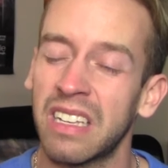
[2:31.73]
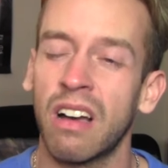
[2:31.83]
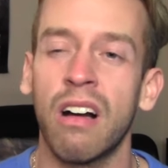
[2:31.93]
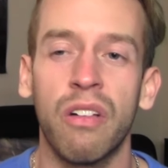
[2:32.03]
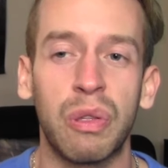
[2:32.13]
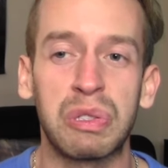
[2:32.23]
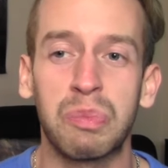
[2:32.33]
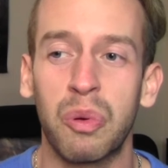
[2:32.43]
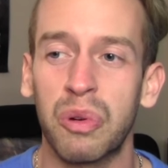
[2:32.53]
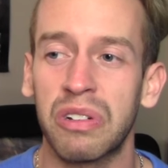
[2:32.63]
and all those
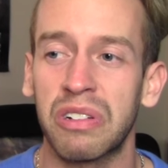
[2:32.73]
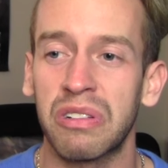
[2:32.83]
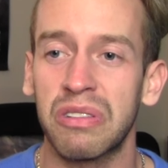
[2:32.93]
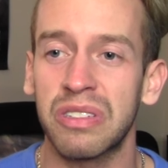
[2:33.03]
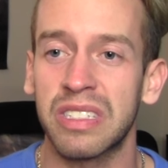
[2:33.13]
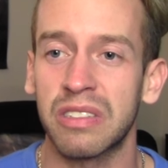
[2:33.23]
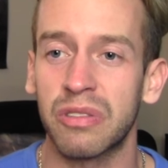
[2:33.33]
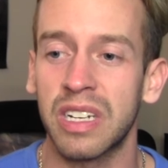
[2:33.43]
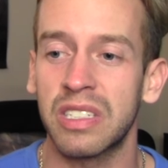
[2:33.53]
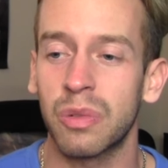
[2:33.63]
poor girls in
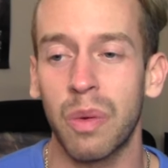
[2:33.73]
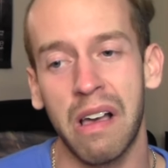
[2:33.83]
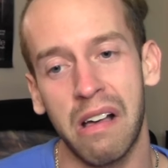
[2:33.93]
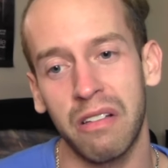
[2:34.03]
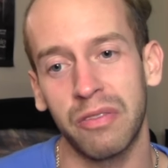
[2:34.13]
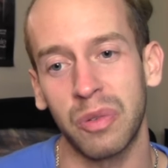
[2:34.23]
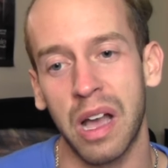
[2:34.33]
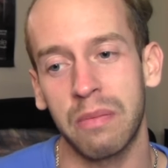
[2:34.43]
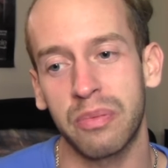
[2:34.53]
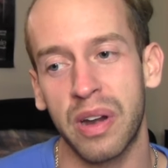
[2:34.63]
grade 12 who
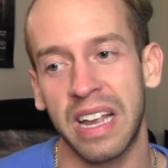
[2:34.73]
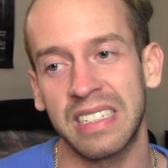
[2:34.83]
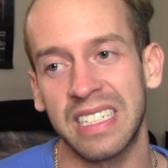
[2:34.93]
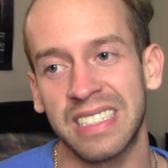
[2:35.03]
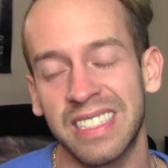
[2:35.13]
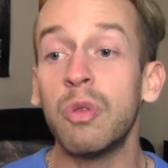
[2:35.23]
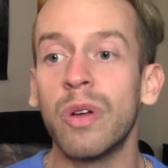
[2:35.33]
got pregnant.